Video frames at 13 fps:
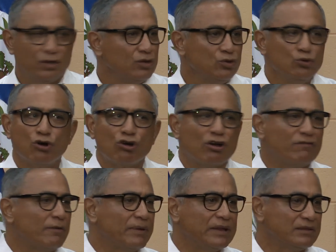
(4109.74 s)
No
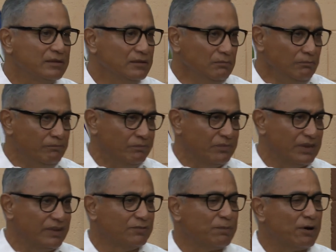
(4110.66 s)
government
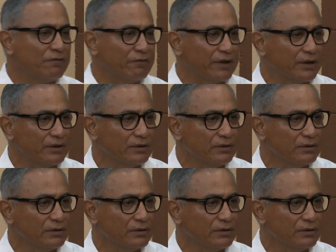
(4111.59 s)
is perfect.